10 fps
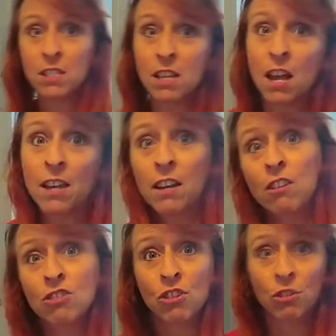the sun, and
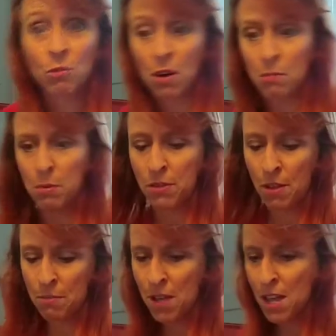I'll show you where I'll put
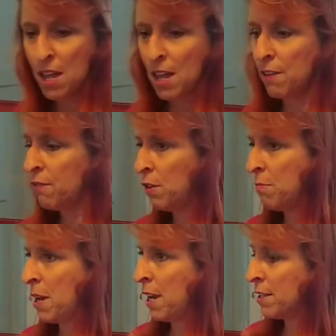them in a few
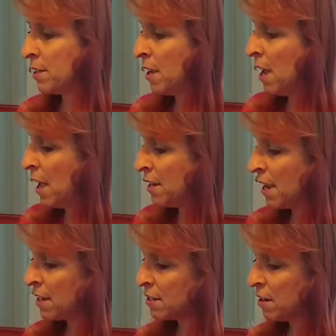minutes. And
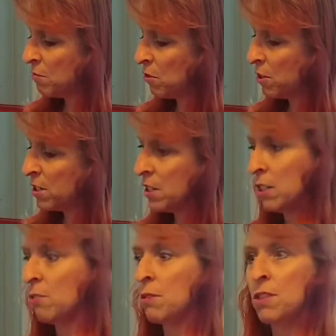next I'm going to
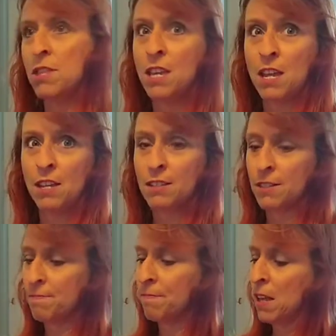deal with these.